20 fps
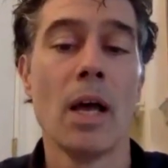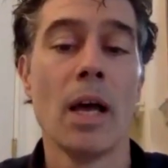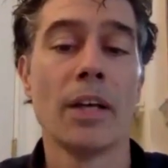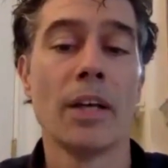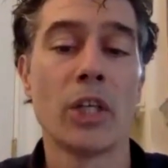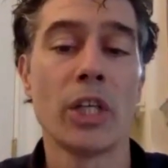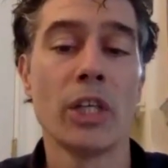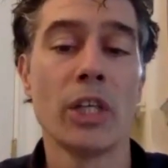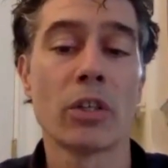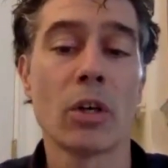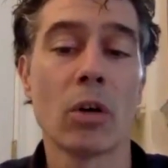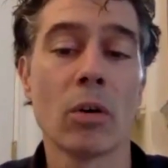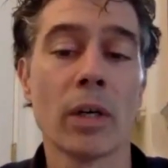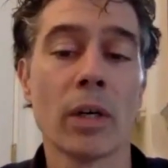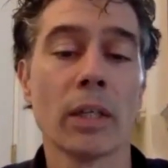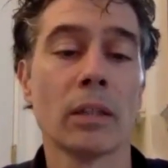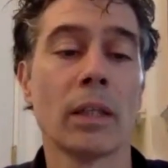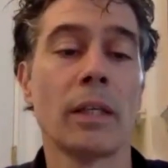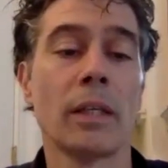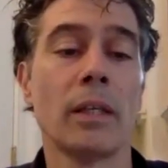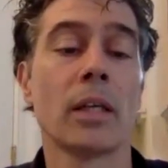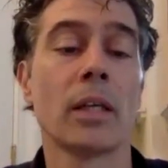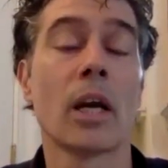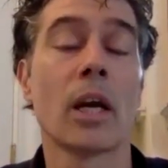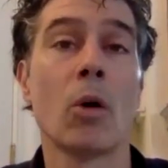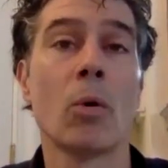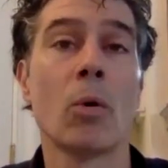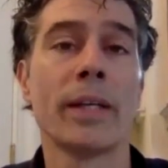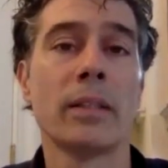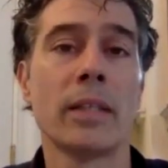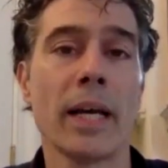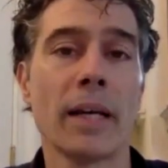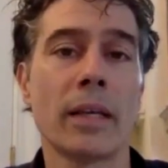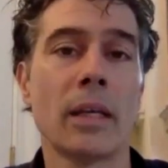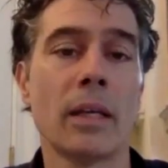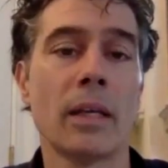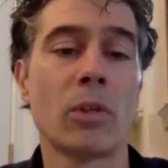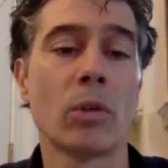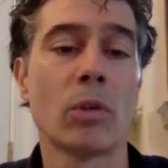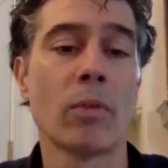She's currently the co
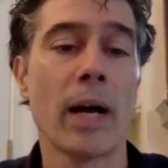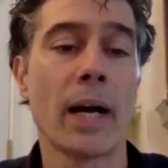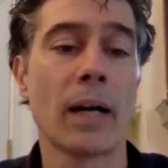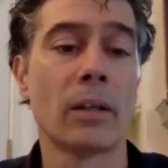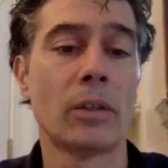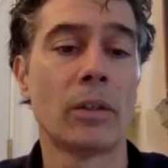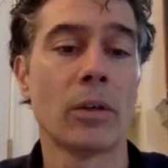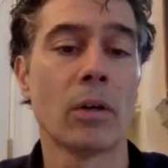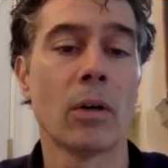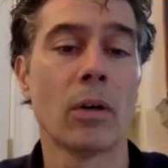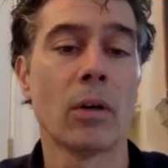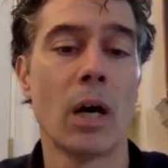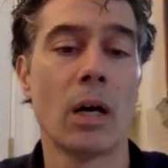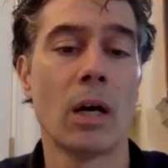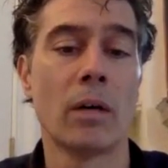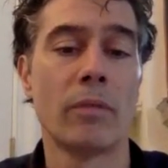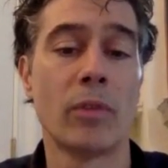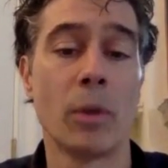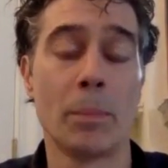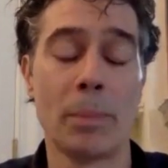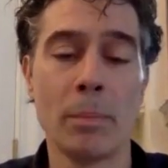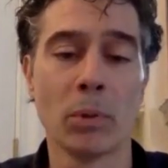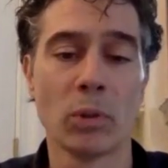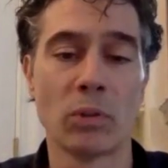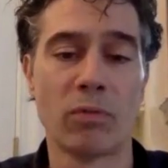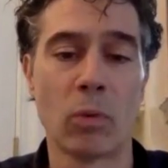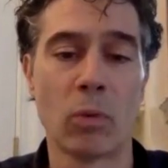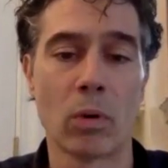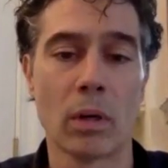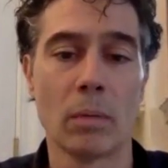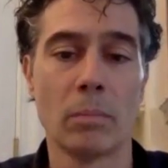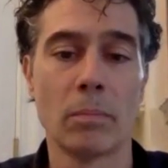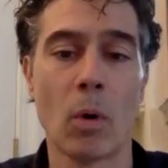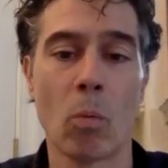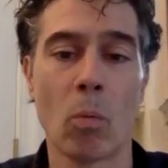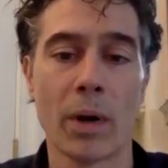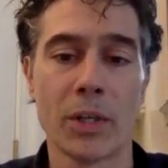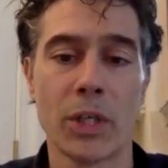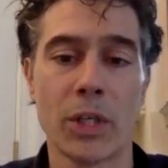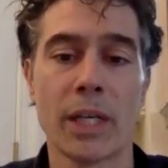executive director of the People's Forum,
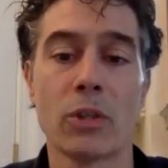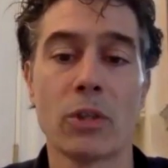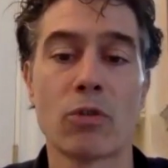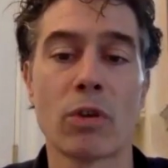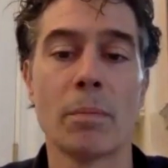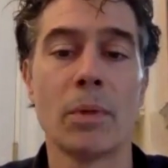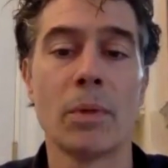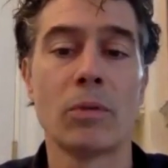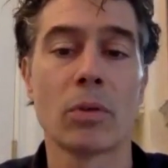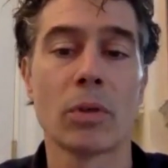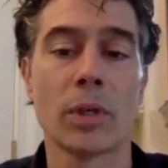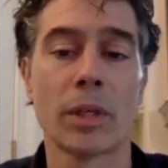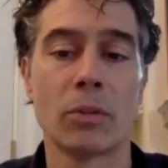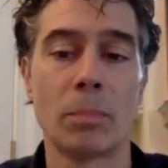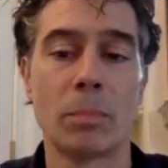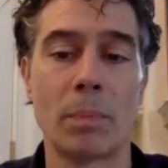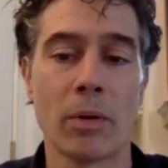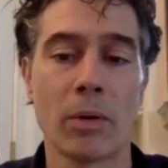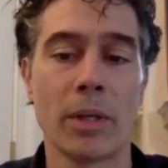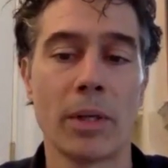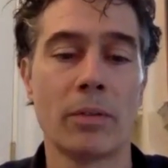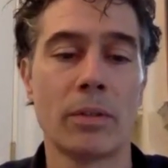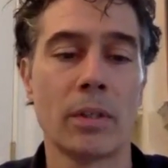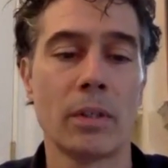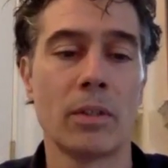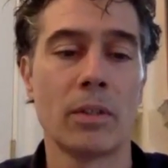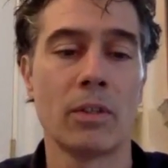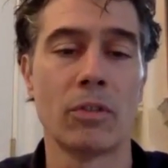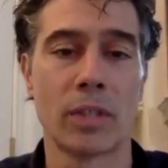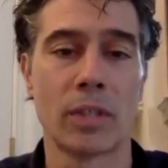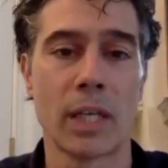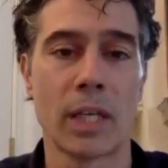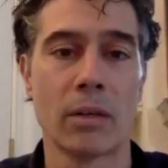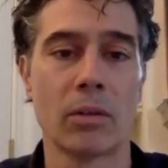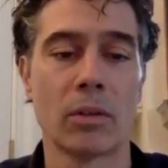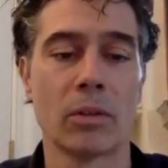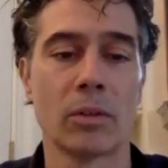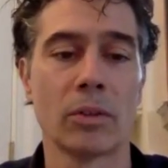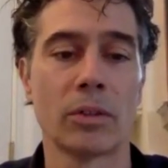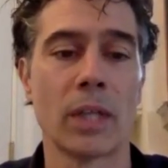where she contributes her experiences and
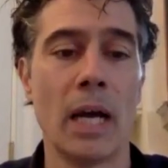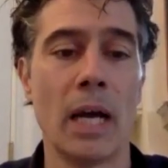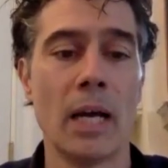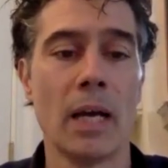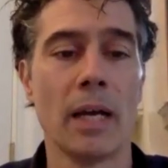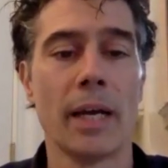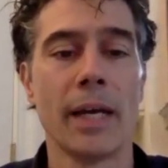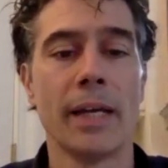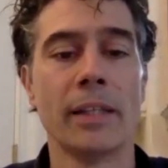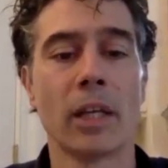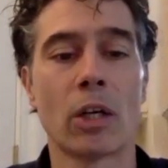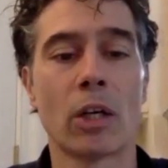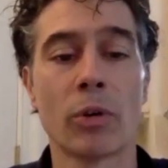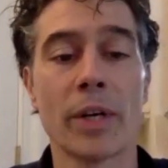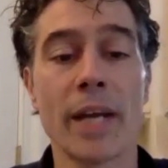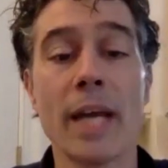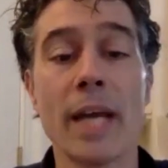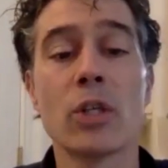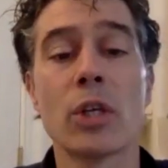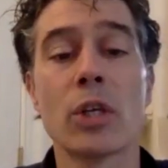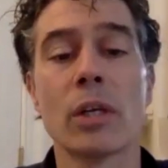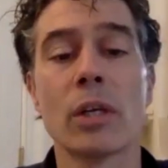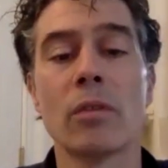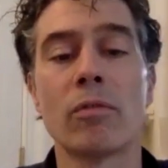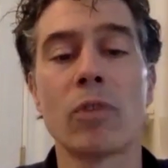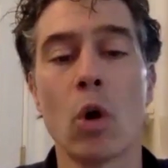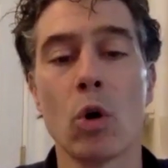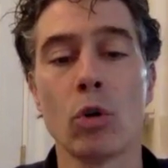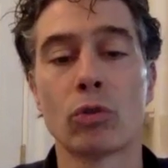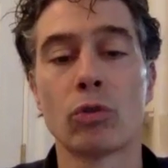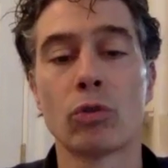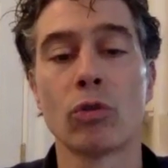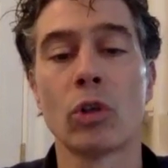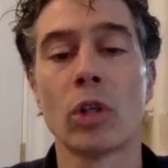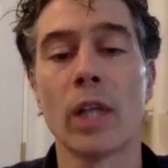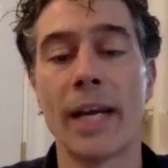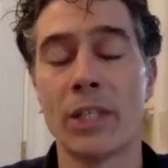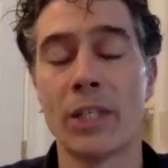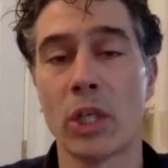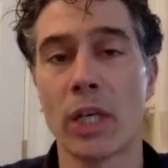skills in the creation of
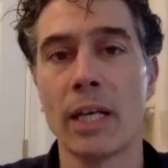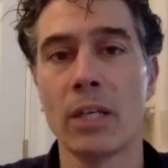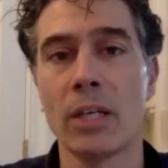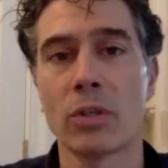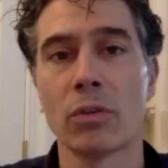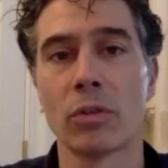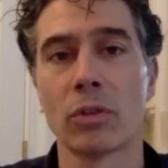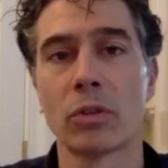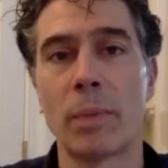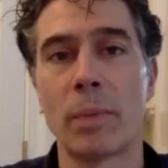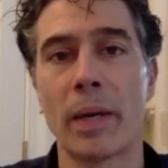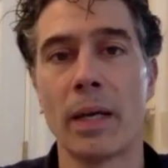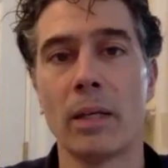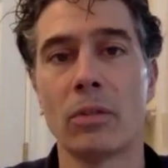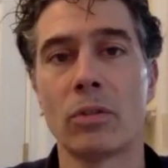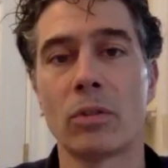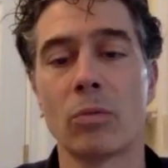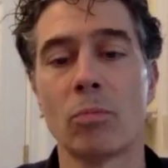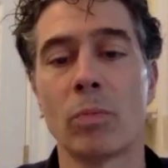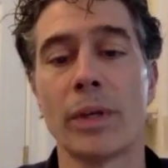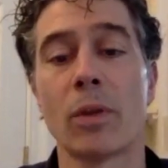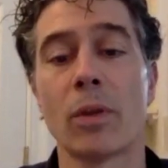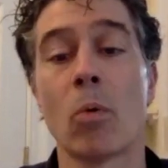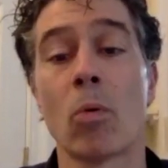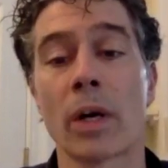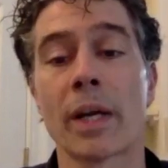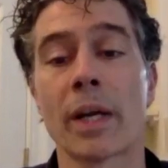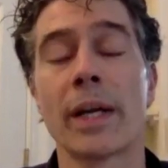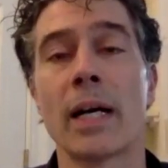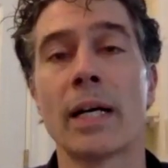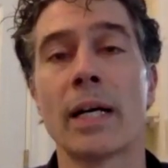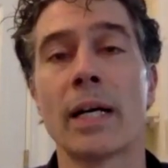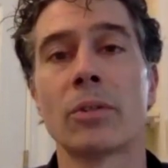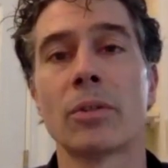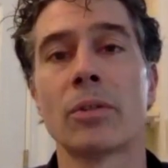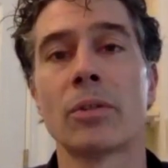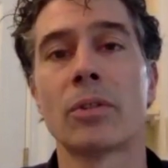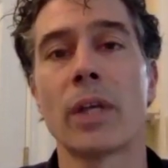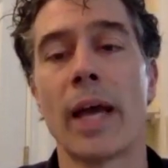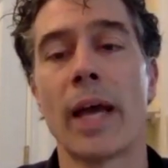cultural educational space with
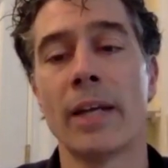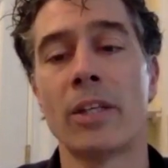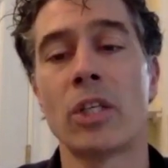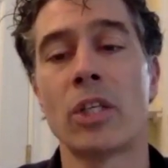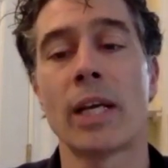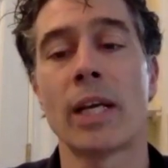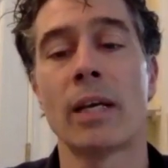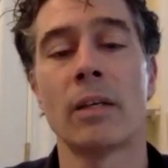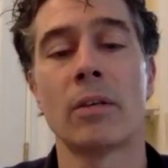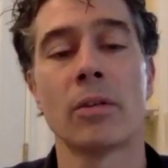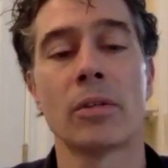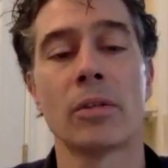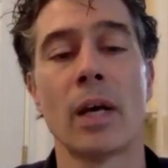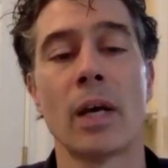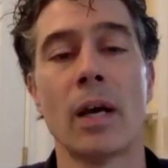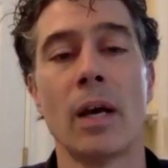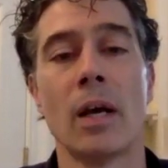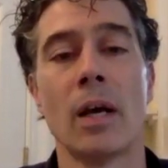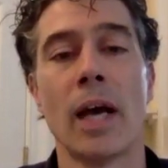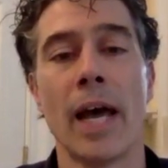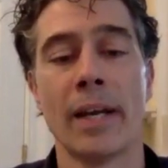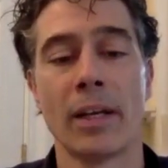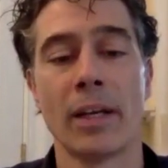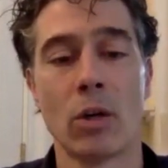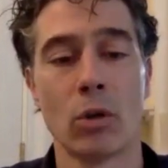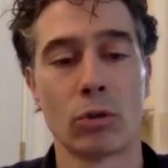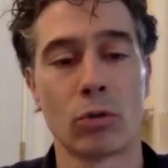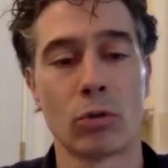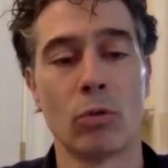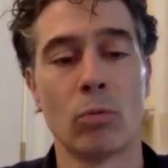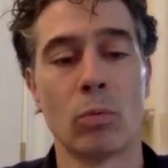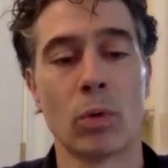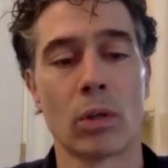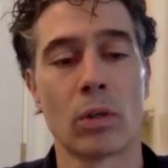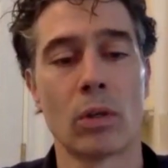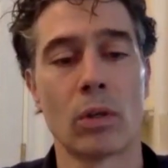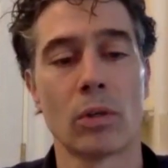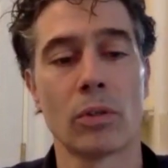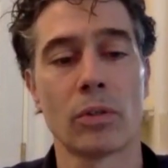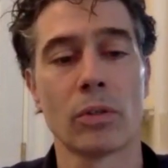organizers, educators, and cultural
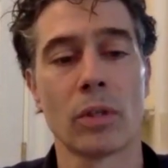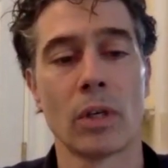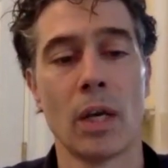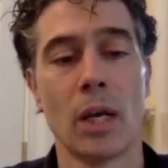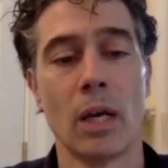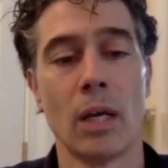workers.